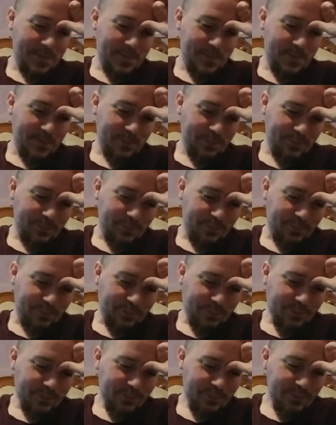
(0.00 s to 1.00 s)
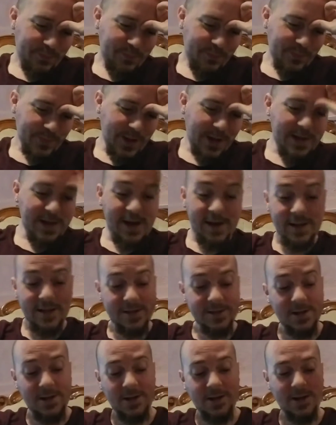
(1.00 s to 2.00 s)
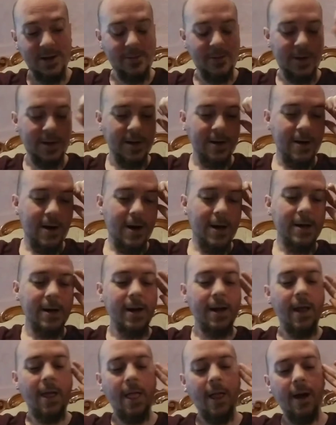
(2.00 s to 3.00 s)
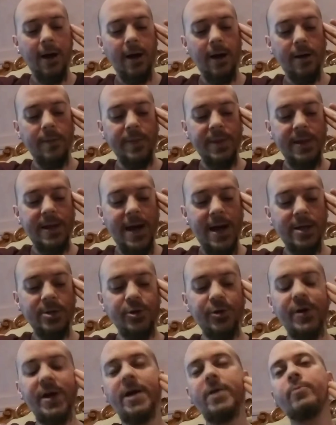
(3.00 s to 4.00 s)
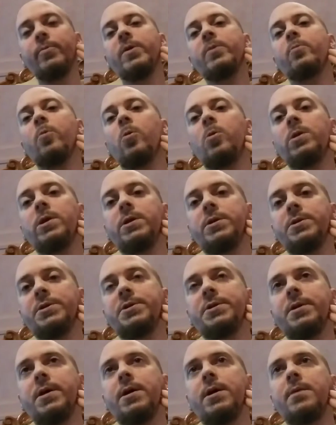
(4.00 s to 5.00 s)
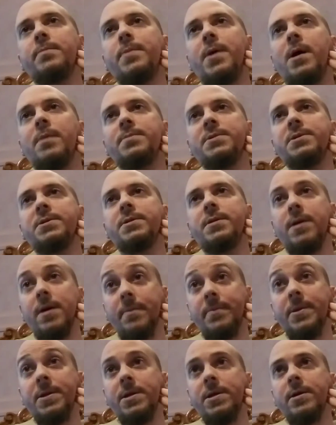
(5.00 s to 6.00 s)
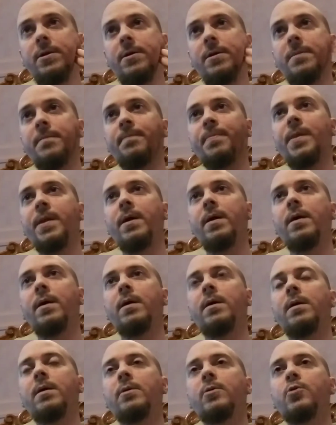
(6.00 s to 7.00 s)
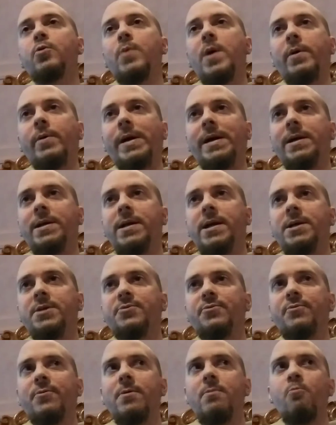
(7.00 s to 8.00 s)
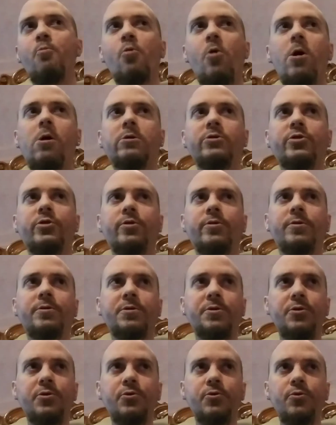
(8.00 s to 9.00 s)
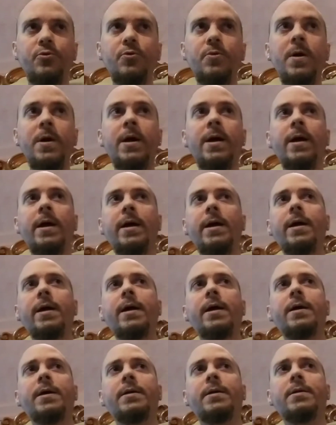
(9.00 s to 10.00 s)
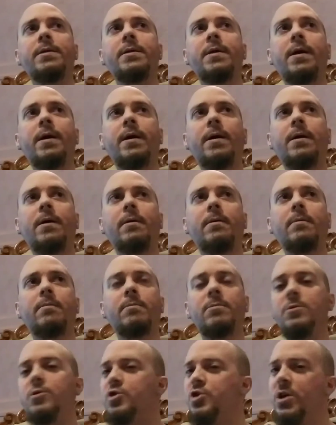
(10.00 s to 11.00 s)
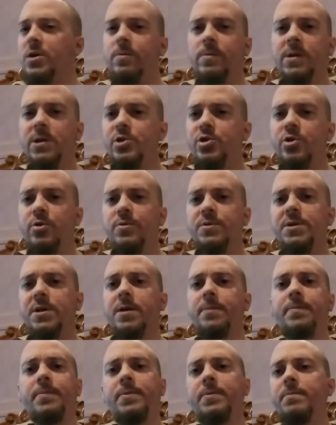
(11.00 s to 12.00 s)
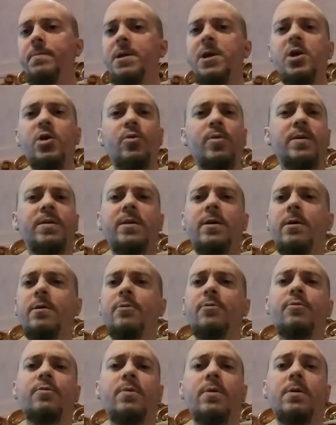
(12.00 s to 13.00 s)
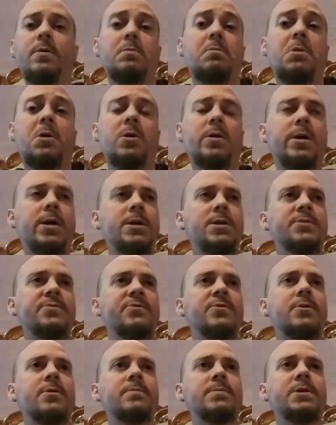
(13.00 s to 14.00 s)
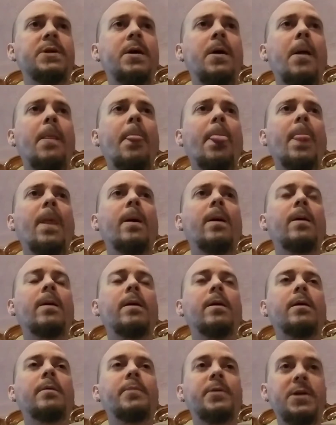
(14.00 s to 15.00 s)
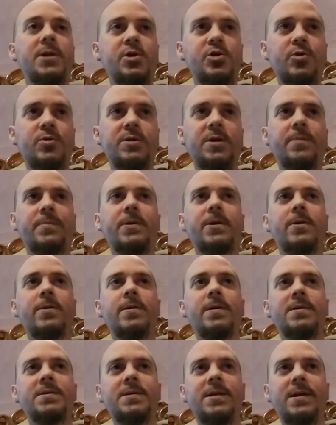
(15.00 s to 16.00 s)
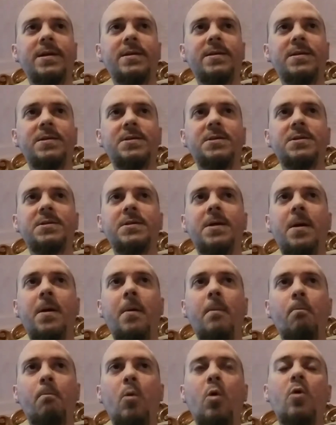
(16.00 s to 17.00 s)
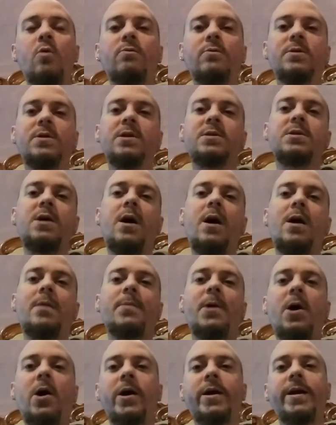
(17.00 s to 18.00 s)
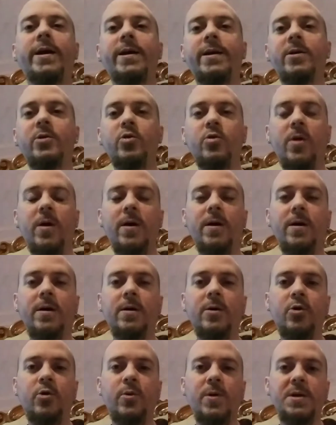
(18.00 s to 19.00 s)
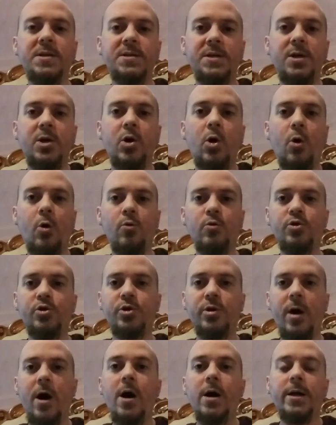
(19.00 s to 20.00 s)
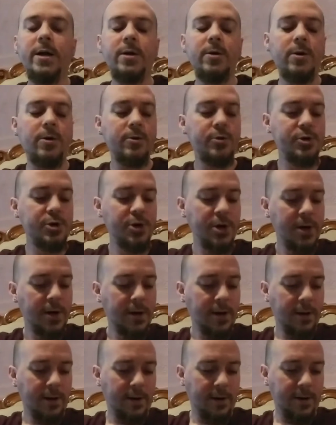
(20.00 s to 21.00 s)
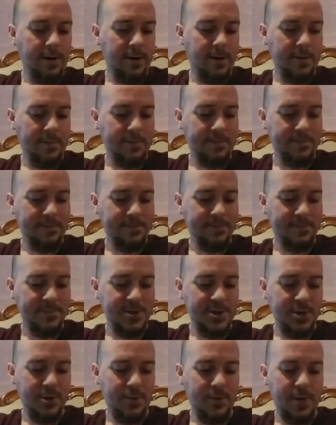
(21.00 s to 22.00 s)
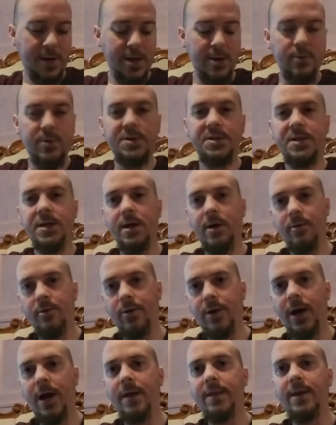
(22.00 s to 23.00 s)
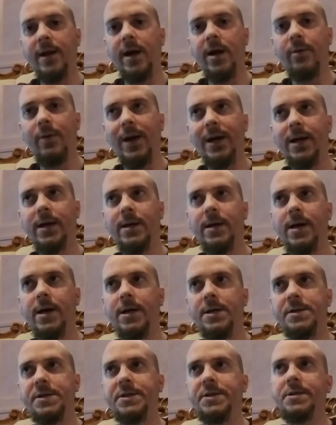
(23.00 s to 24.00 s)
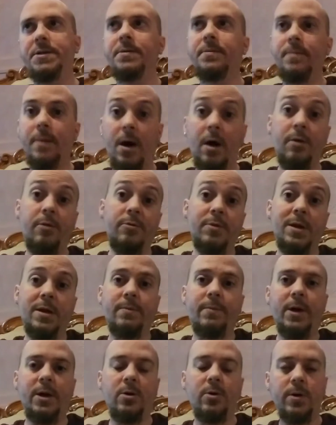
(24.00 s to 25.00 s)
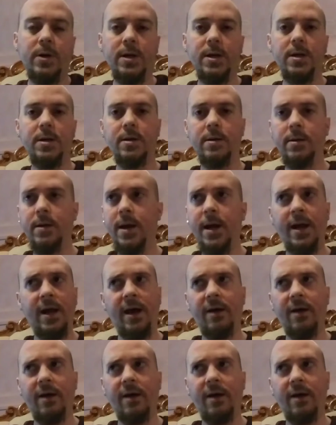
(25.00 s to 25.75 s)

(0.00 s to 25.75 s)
Um, and yeah, that's all I really got. Um, the actor Henry Rollins uh, pops up in here, uh, who I recognize from Wrong Turn 2 and uh, generally shows up here and there throughout all kinds of films. Uh, but he shows up here as like this over the top, hot headed, uh, crazy coach, hockey coach. Um, so he was the other guy that I recognized other than Michael Keaton.